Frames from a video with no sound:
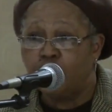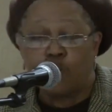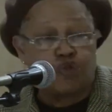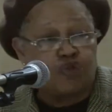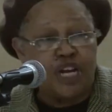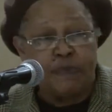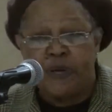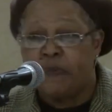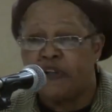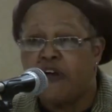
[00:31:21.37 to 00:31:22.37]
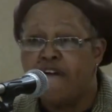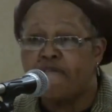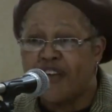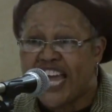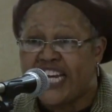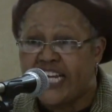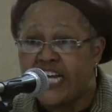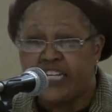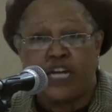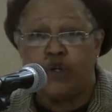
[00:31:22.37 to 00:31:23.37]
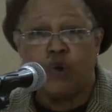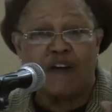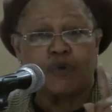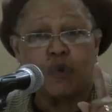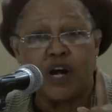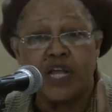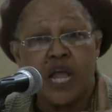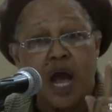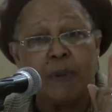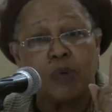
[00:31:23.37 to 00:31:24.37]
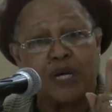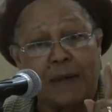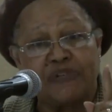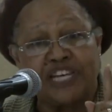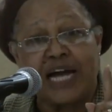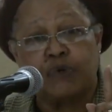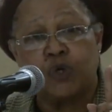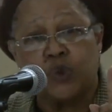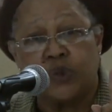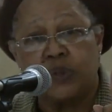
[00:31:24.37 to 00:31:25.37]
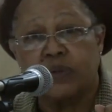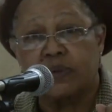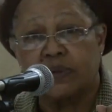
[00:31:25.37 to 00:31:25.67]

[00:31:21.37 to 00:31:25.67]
So treat people fairly, then you don't have to worry about what happens down the road.